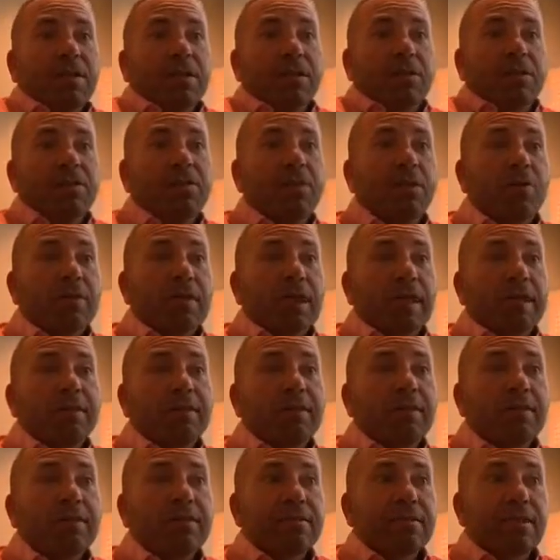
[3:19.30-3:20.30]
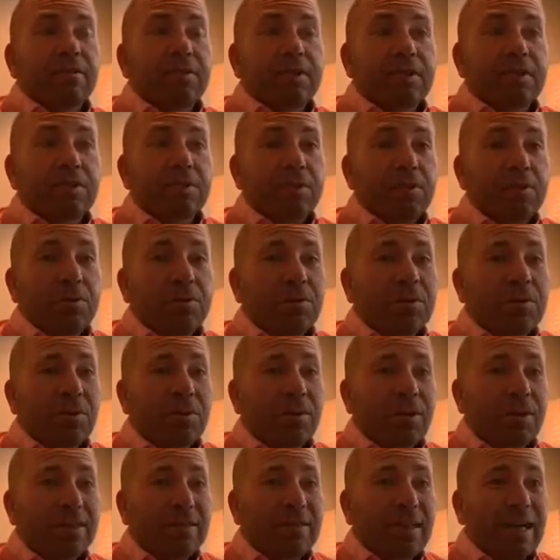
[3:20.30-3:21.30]
So 1972 is a
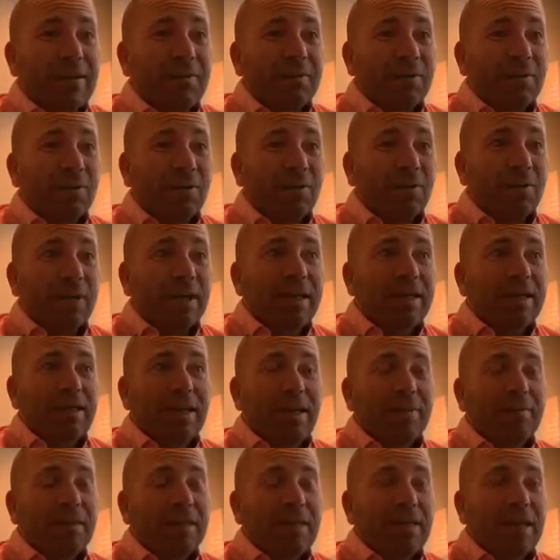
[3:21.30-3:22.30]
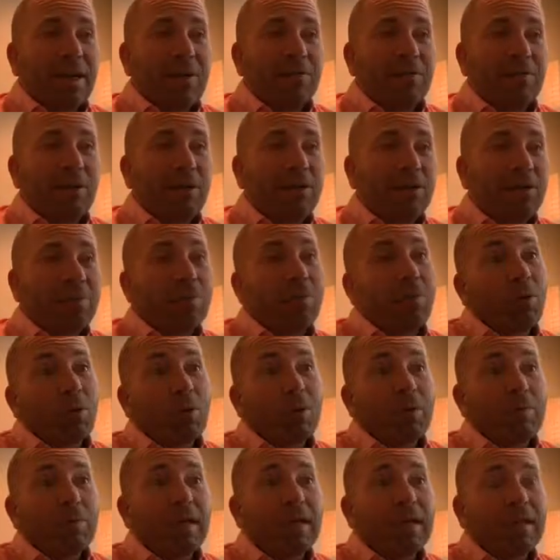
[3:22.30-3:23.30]
long time ago, right? I mean, I was
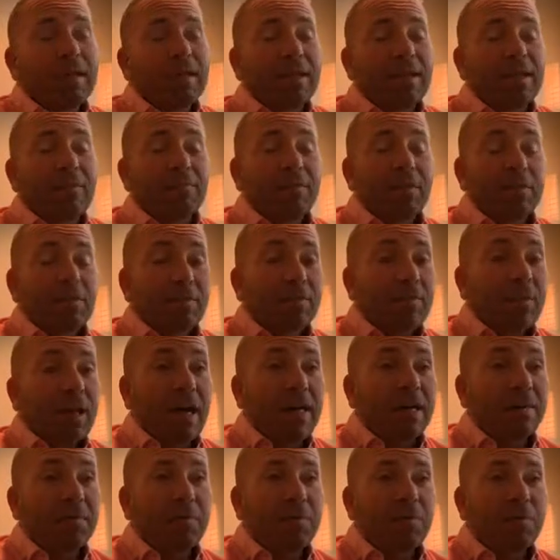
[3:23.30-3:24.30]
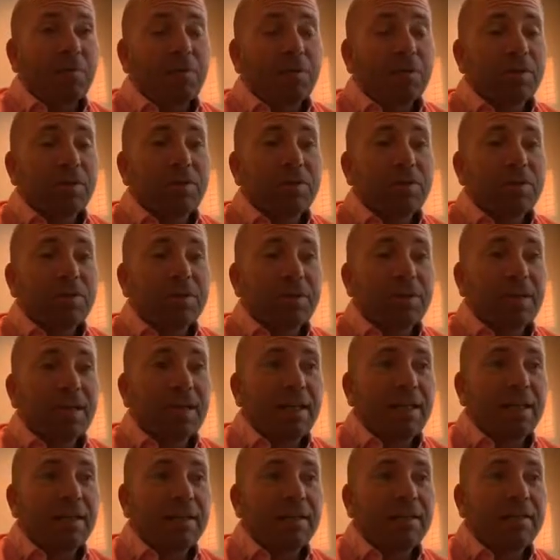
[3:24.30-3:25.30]
born by then, but a lot of you weren't,
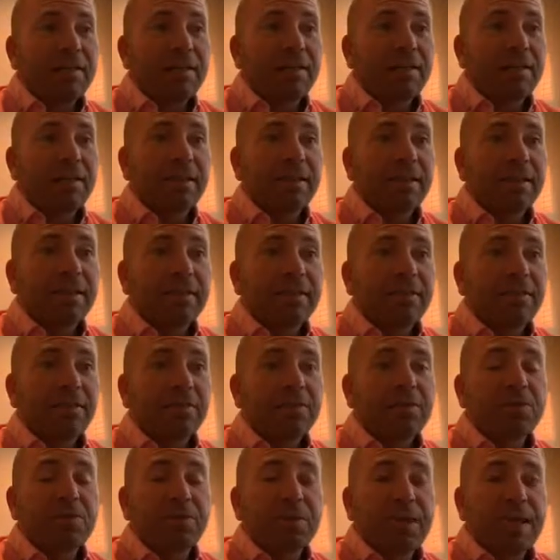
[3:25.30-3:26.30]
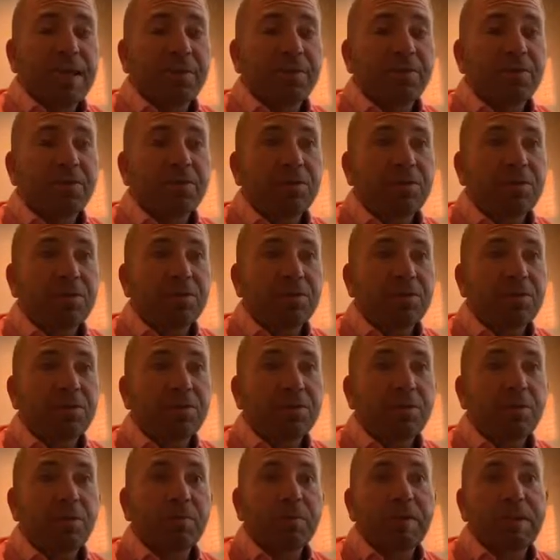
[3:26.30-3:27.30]
and those standards are
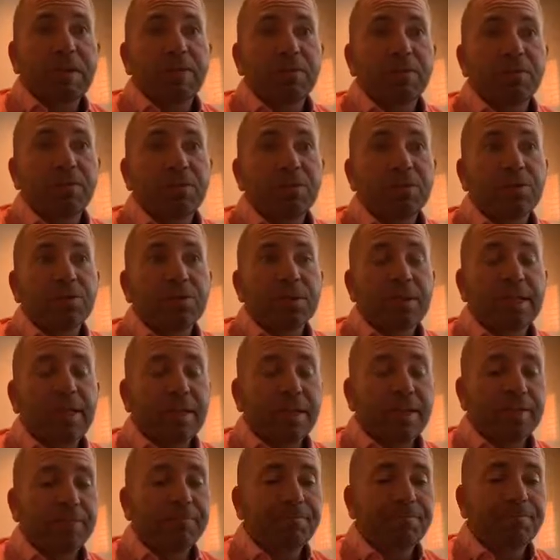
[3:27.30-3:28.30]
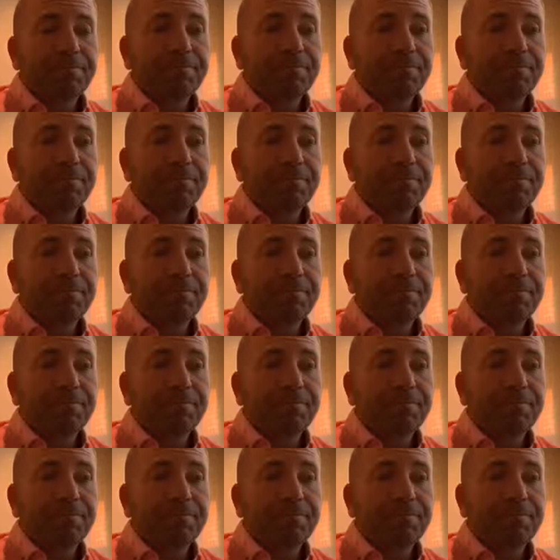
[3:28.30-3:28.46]
still being used today.